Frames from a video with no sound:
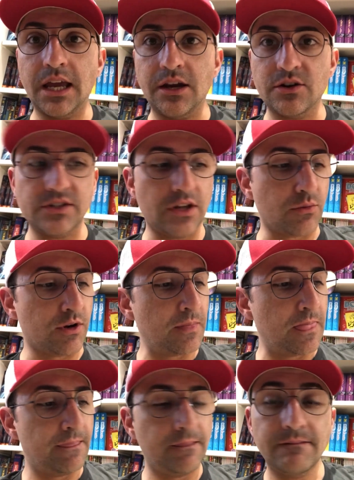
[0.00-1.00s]
okay, here's another one.
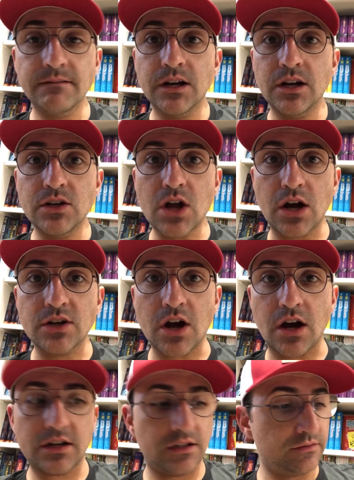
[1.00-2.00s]
Knock
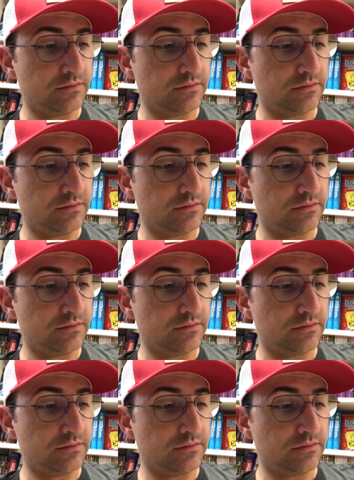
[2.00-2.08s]
knock.